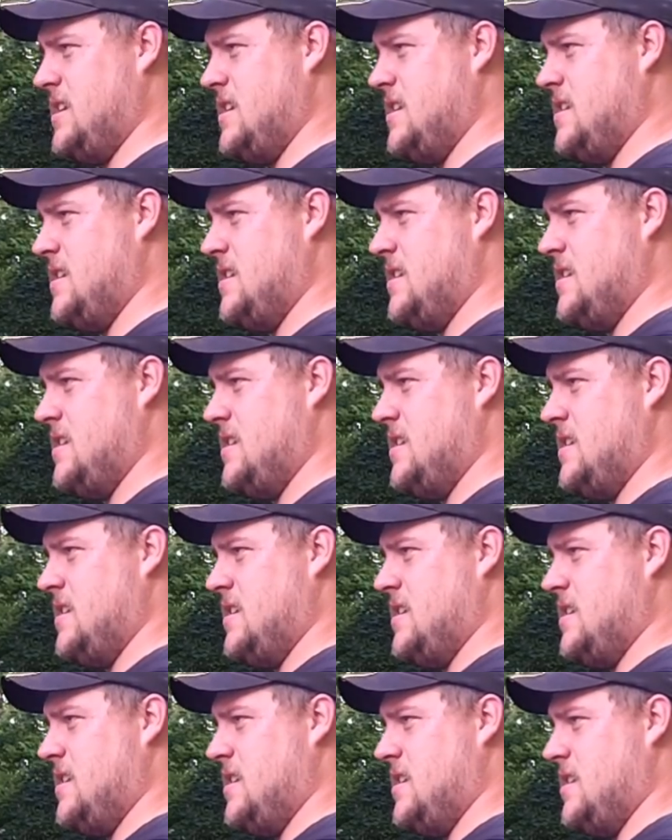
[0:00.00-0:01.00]

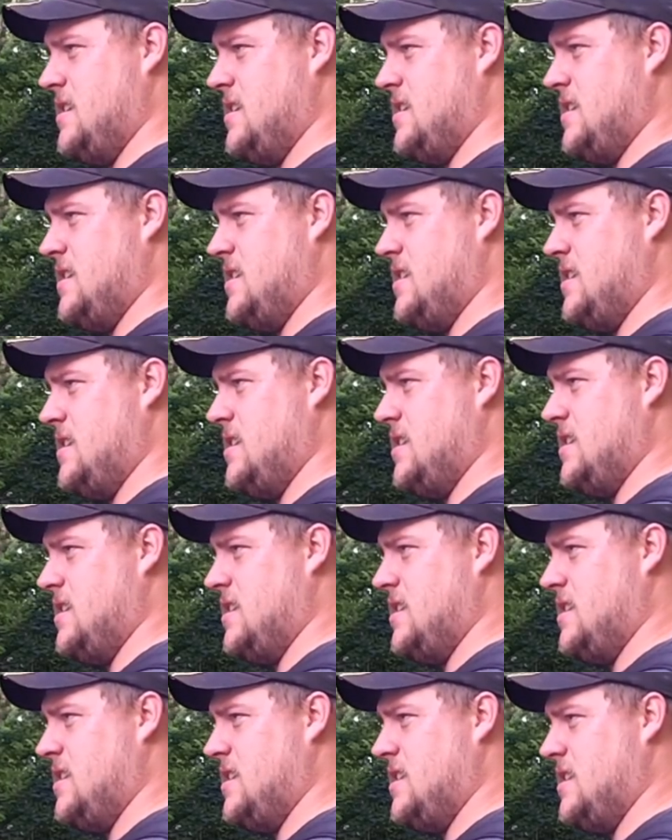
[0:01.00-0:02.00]

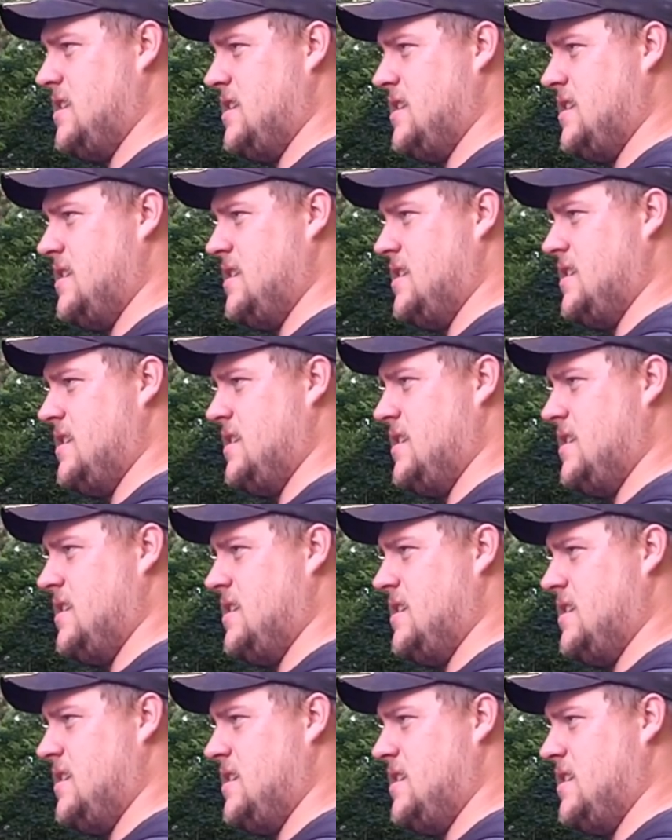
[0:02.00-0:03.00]

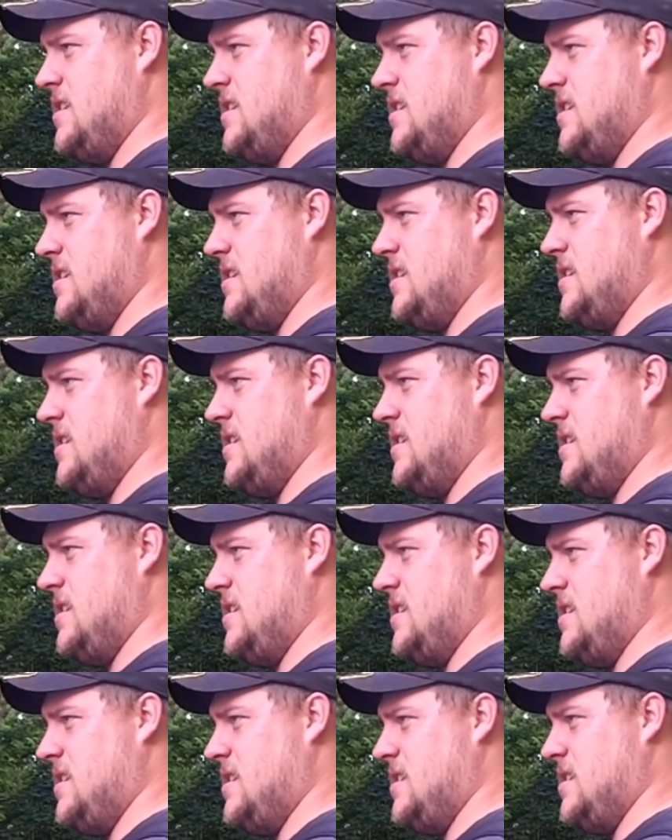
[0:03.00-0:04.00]

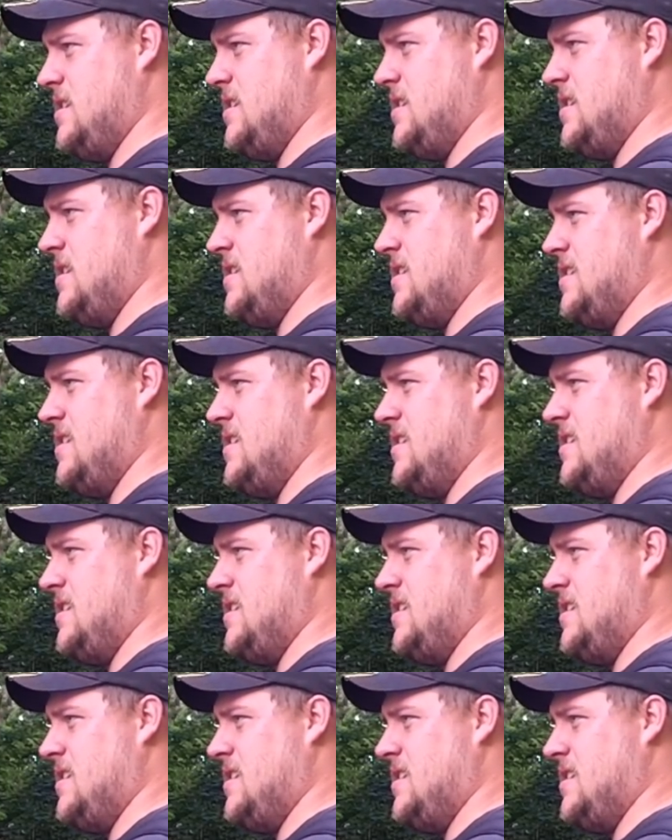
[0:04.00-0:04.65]
[no speech]